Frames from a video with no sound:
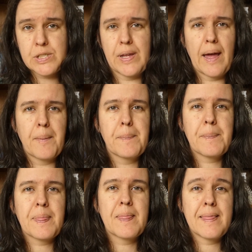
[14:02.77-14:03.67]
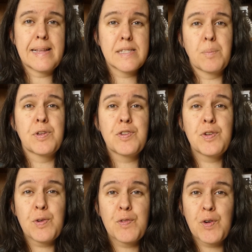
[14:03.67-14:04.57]
yeah, that's something to
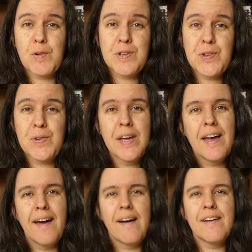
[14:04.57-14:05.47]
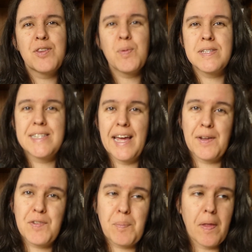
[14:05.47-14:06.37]
look forward to towards the end
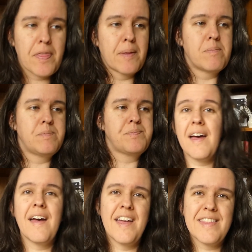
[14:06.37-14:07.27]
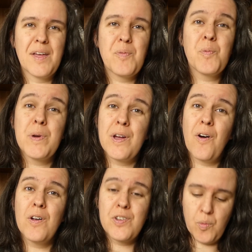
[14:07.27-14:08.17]
of the month. And then we
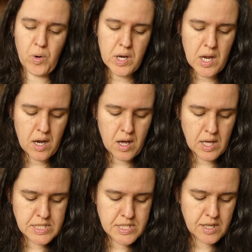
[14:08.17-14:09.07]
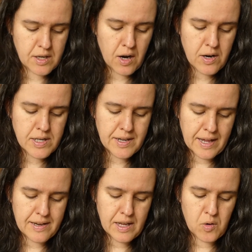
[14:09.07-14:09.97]
got one last card,
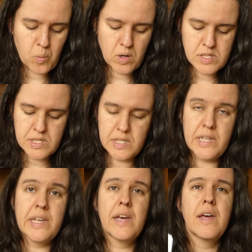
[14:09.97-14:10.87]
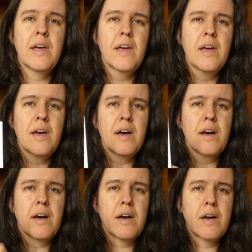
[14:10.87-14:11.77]
and that was the
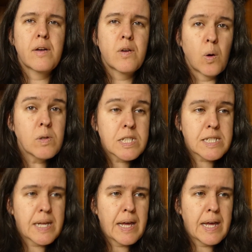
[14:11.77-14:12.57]
ghost.